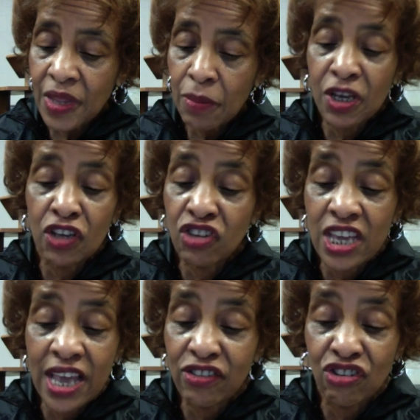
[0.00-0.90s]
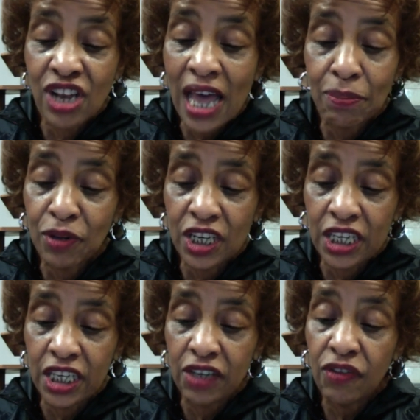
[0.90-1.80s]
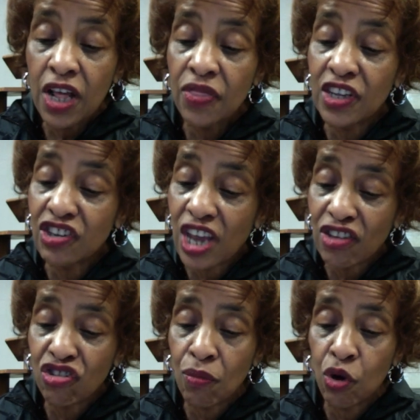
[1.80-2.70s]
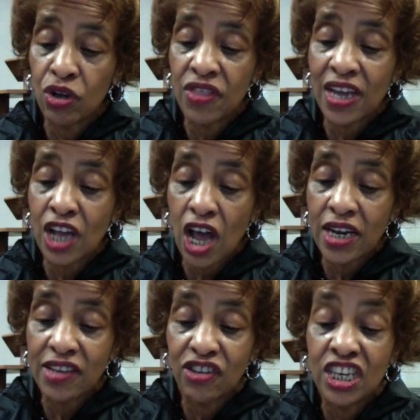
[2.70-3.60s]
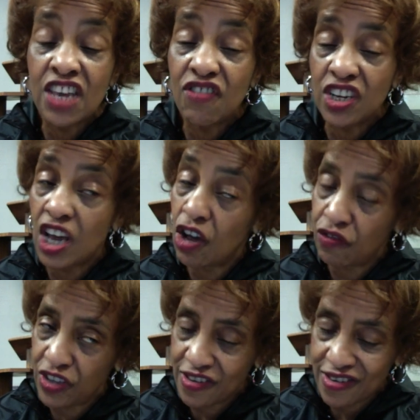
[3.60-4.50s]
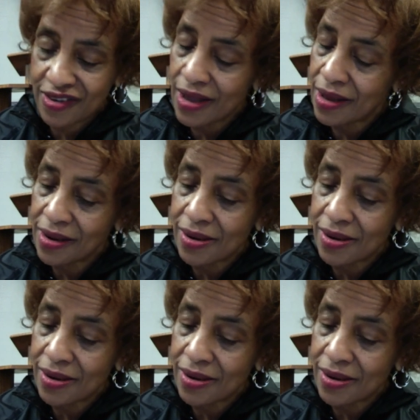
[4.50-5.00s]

because he has not believed the testimony that God has given of his Son.